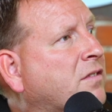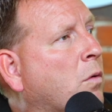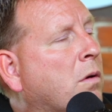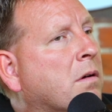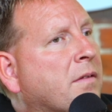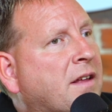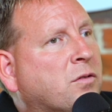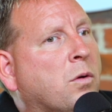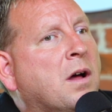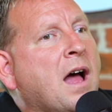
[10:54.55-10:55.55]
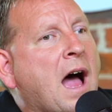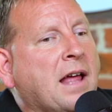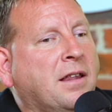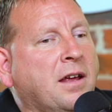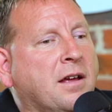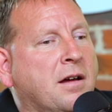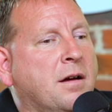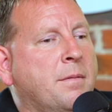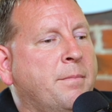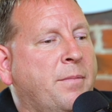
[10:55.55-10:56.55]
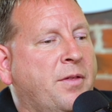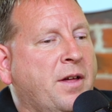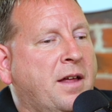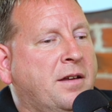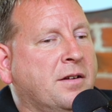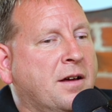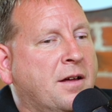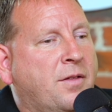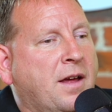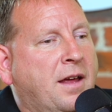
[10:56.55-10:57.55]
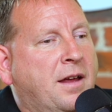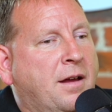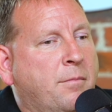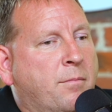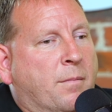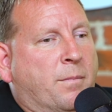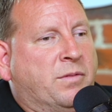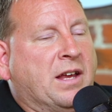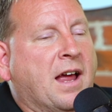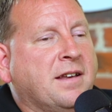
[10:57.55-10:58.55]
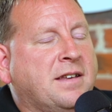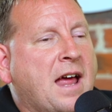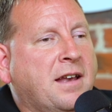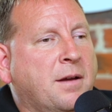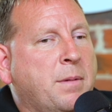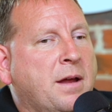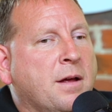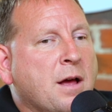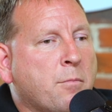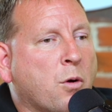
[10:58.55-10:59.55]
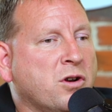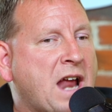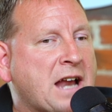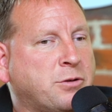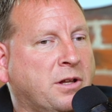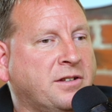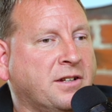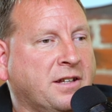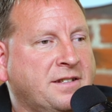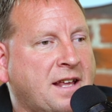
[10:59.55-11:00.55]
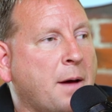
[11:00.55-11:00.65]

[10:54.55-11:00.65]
cool. That's cool. I like that they can tend to be more naturalistically set